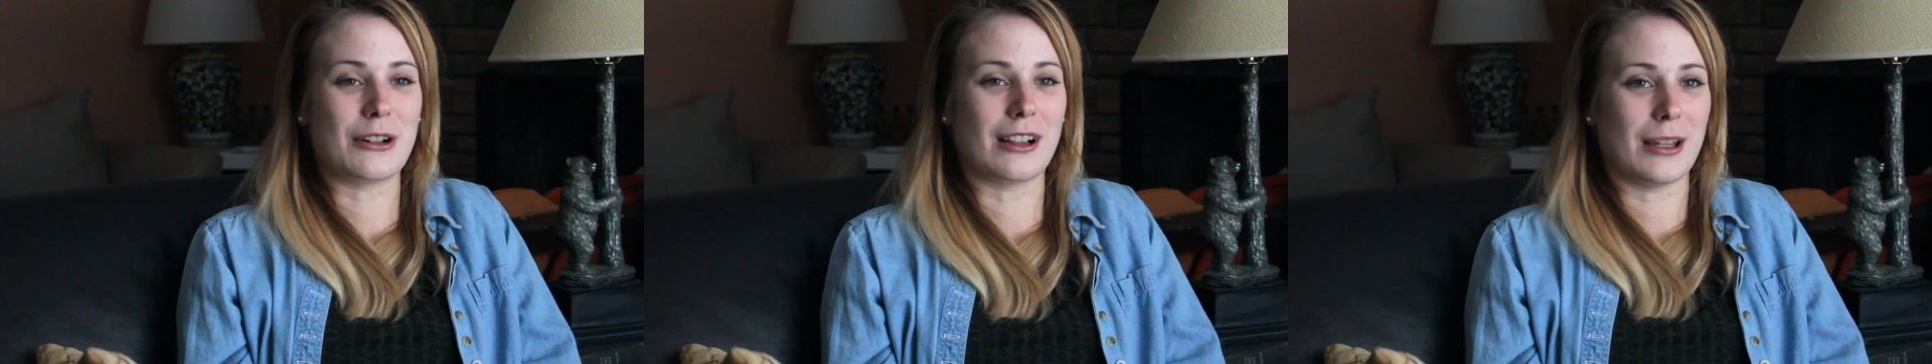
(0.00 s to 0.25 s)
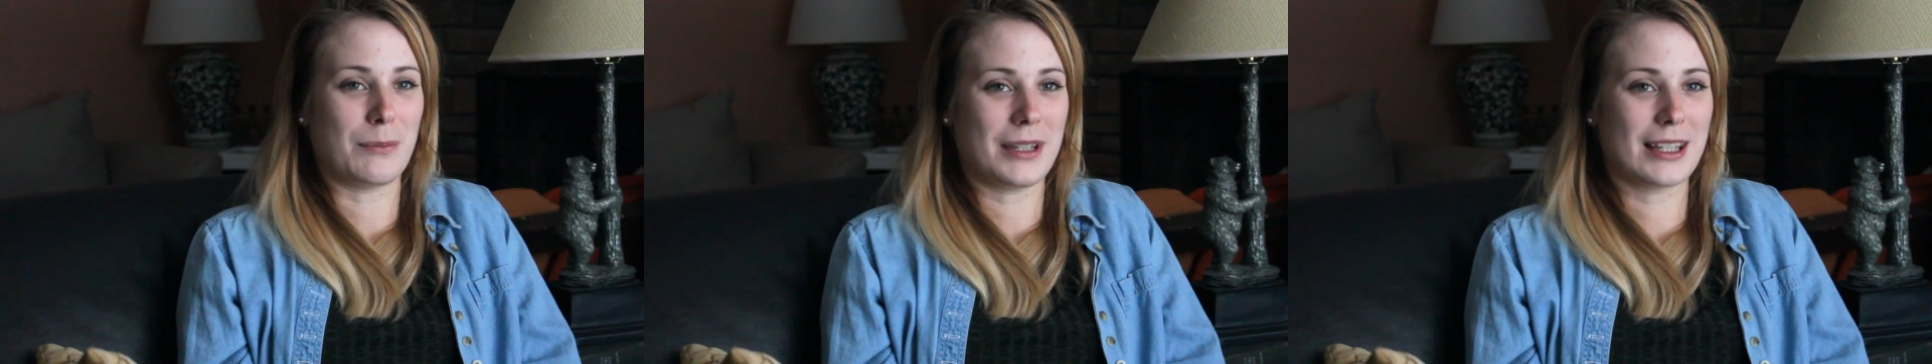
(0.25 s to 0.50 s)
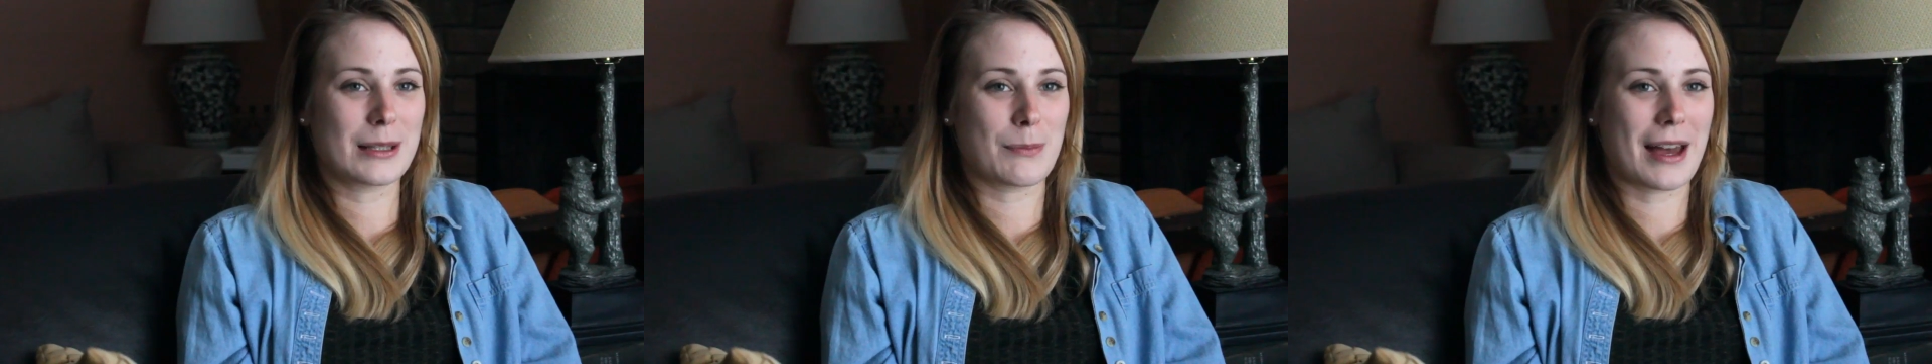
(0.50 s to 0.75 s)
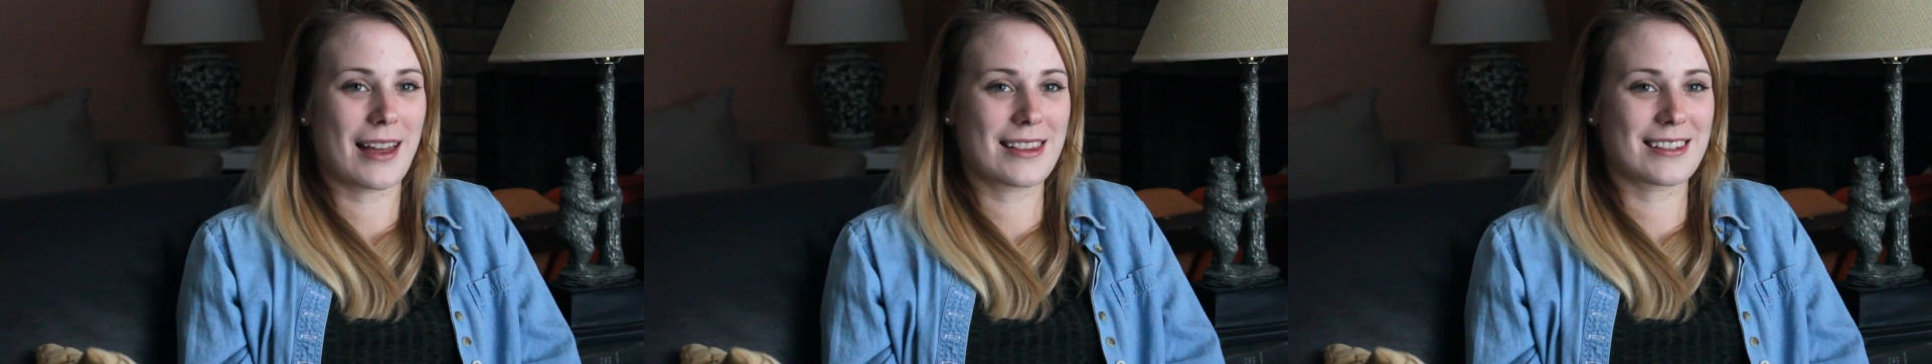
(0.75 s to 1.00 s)
eucalyptus
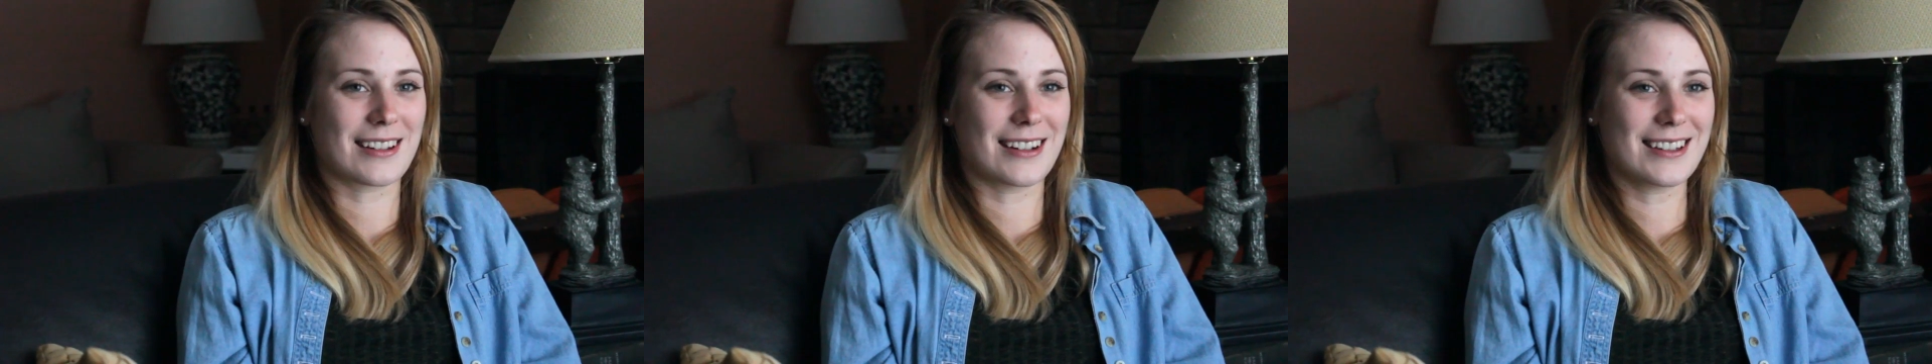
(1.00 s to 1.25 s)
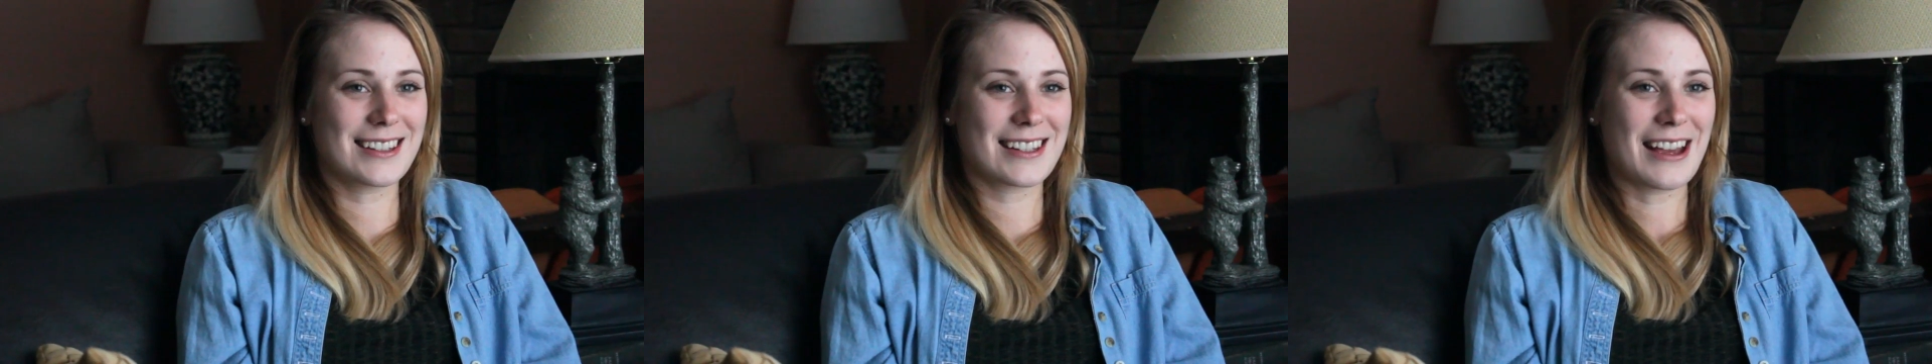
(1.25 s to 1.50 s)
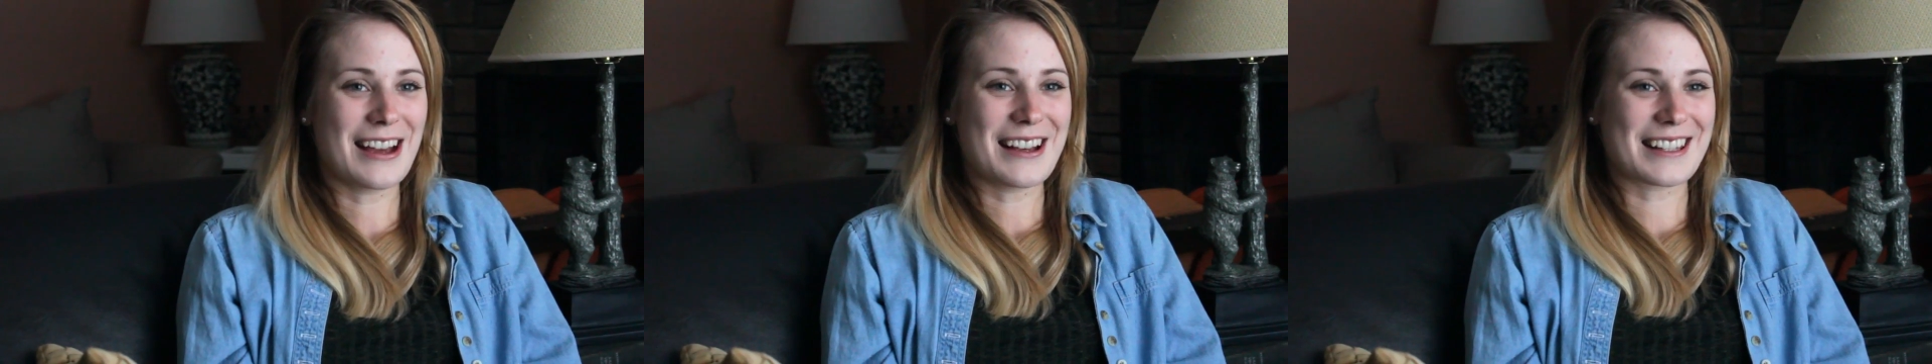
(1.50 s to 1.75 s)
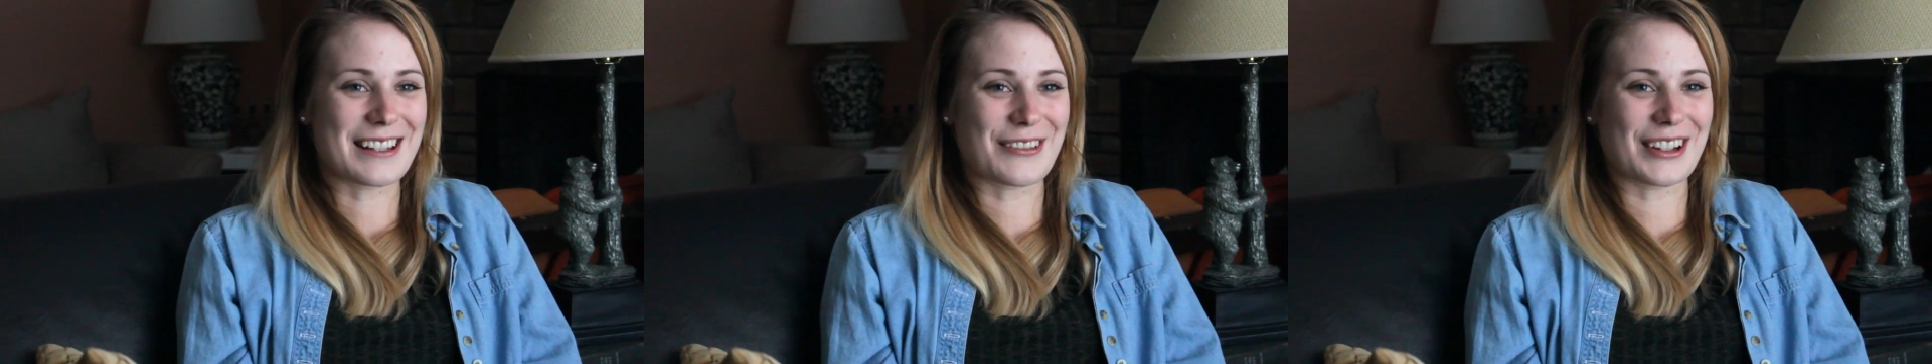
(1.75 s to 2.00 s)
bath salts.
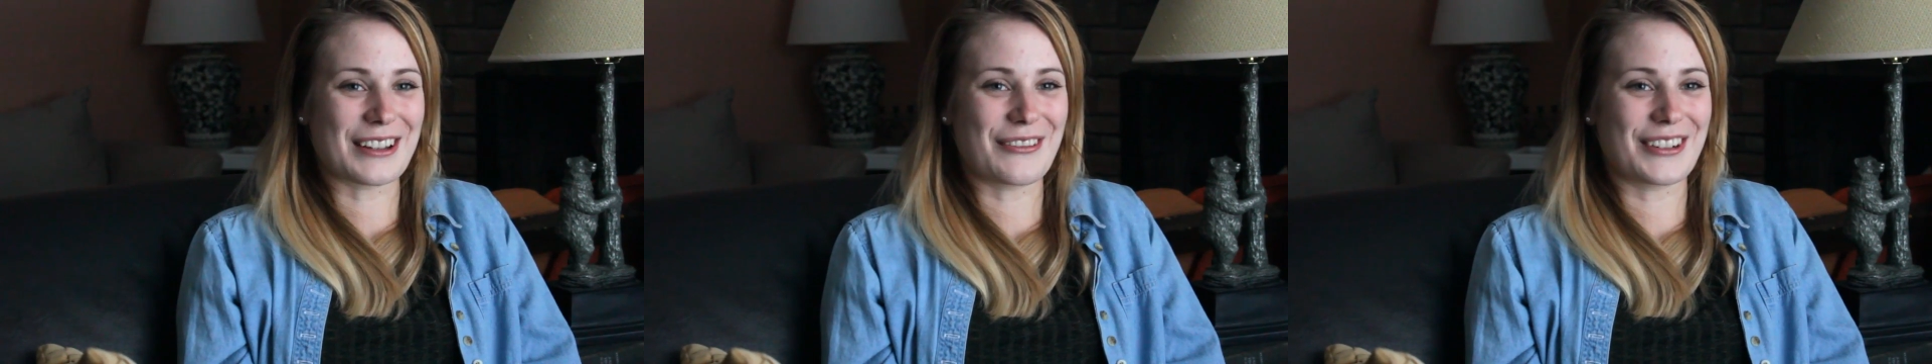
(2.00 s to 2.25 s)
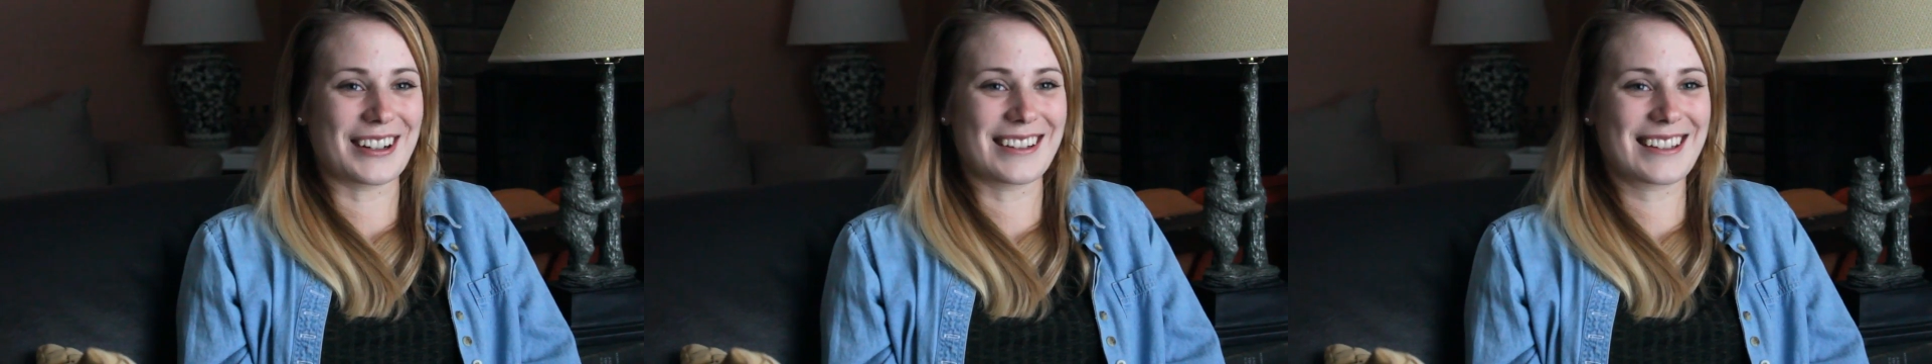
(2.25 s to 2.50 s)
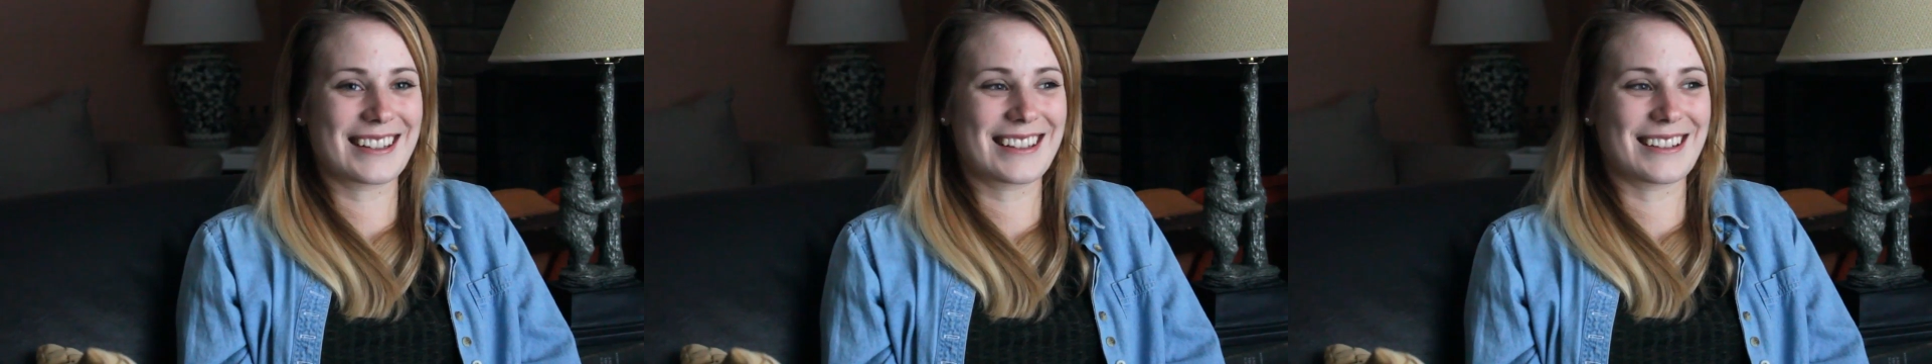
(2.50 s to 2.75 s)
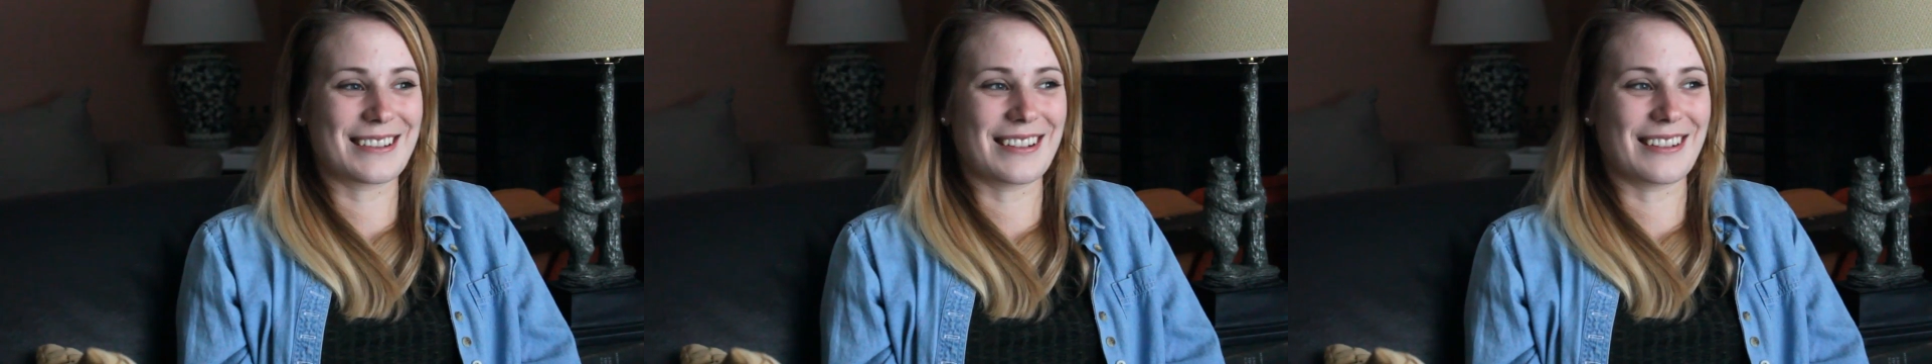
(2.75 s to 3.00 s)
So for the first